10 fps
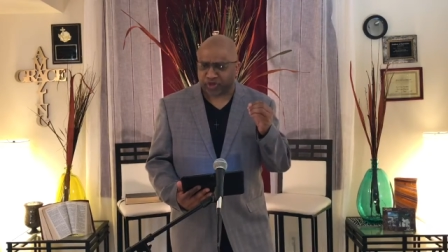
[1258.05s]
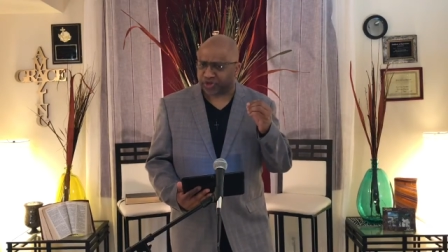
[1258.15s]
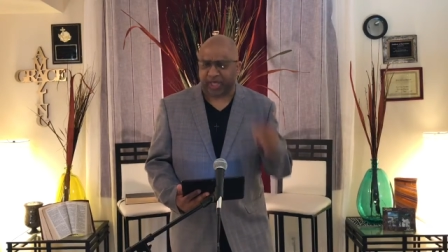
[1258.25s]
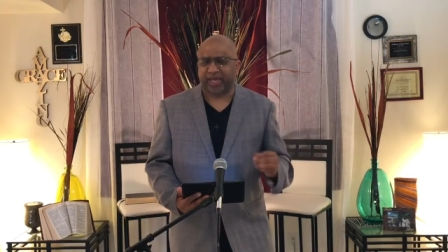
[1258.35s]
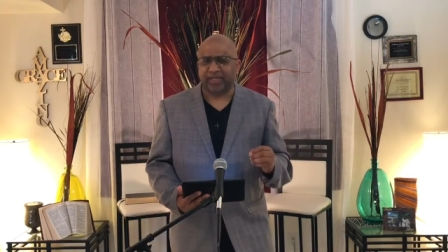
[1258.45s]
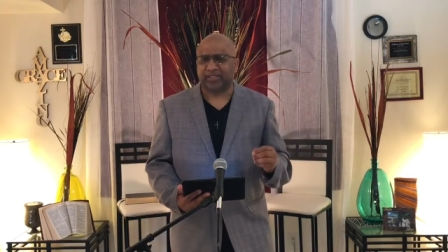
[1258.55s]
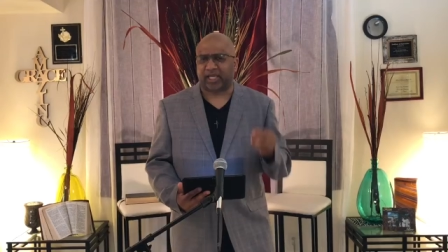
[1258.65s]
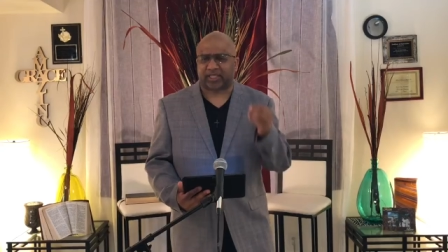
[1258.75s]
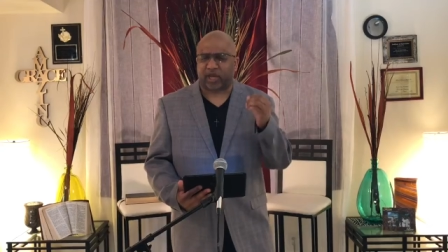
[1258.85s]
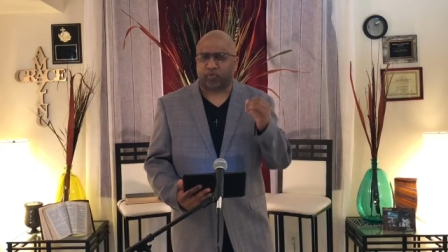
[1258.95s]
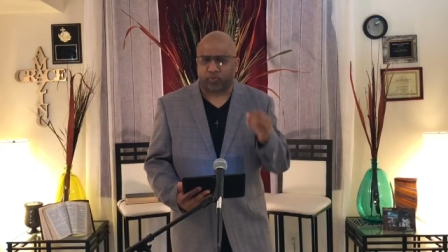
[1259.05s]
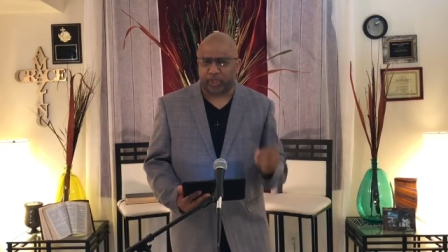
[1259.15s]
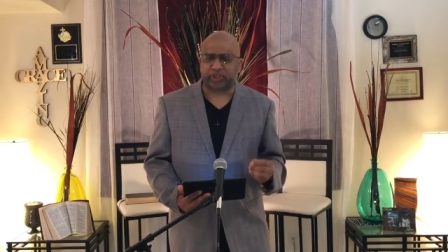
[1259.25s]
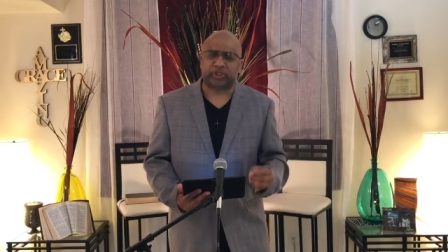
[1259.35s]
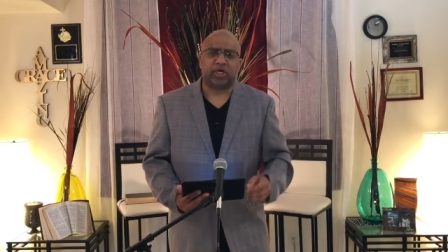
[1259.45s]
things that they
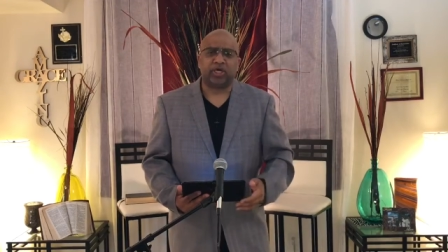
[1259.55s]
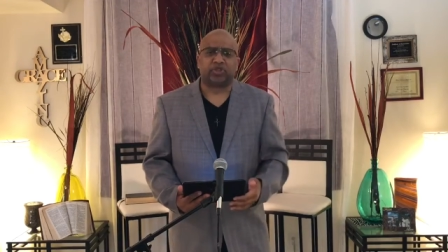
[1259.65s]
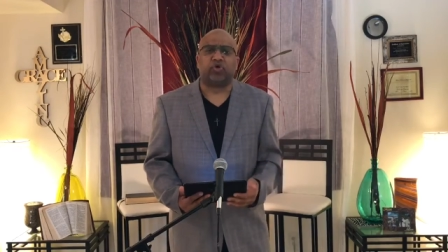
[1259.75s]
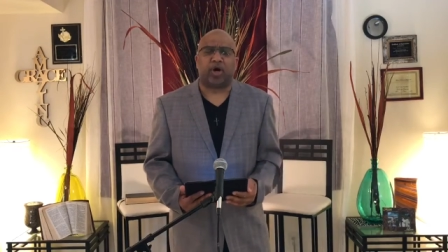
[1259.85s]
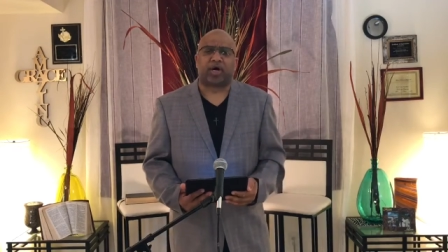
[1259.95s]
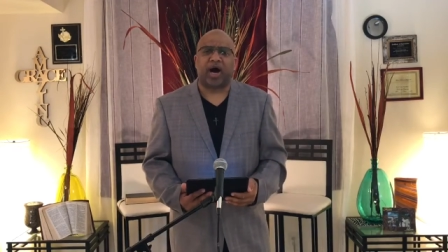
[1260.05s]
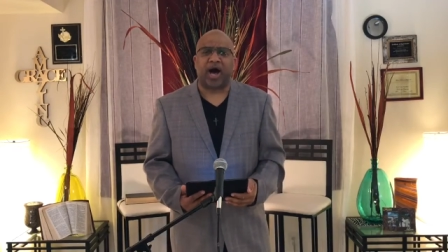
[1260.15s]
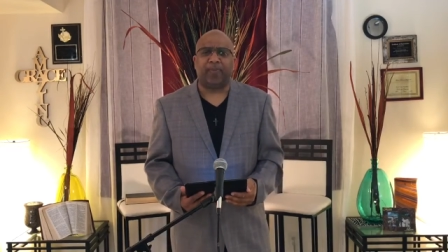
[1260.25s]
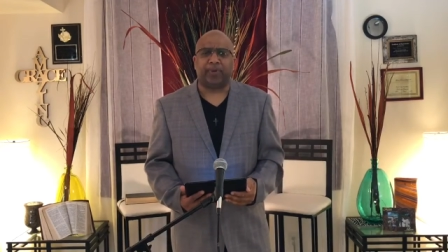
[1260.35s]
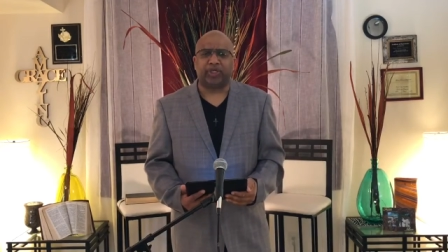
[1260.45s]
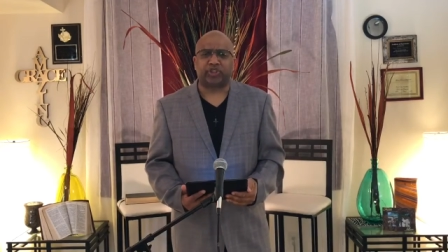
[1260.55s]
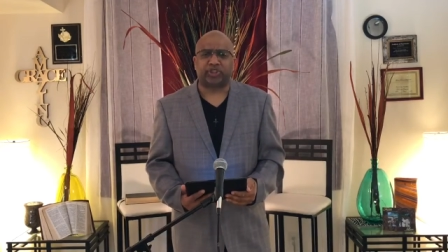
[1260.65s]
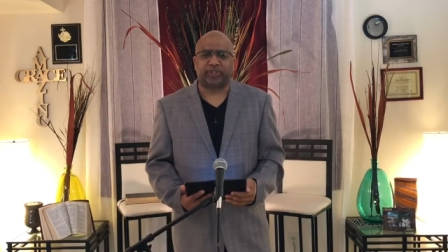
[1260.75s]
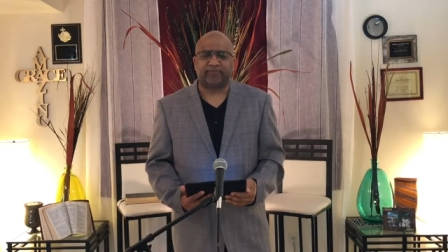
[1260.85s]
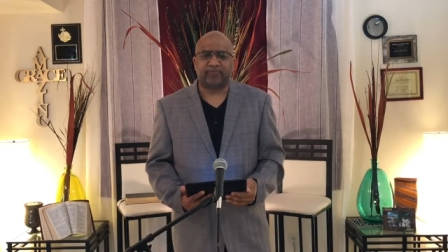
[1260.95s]
wish to accomplish,